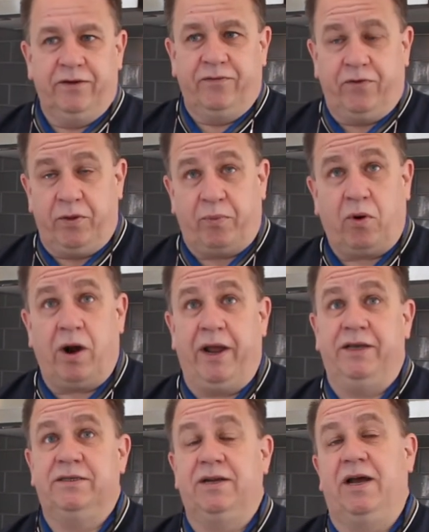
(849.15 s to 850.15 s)
for the
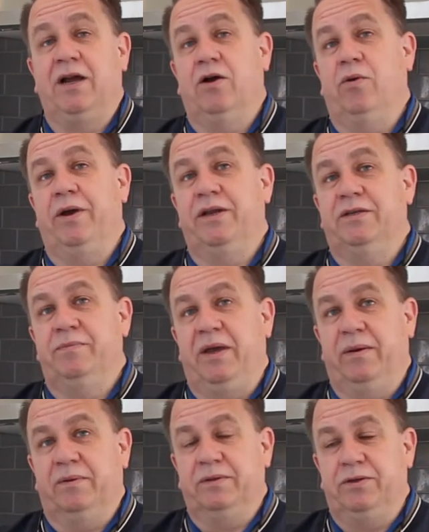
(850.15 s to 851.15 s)
price, not going to be
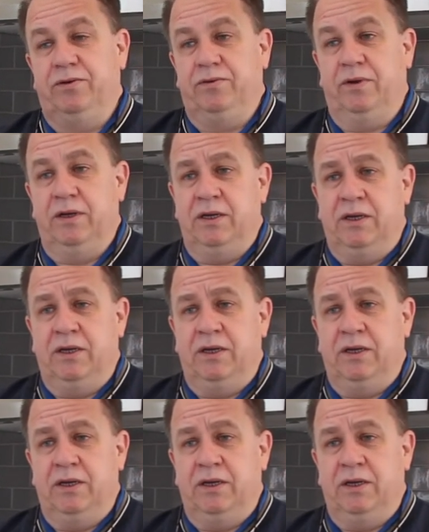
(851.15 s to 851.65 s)
able to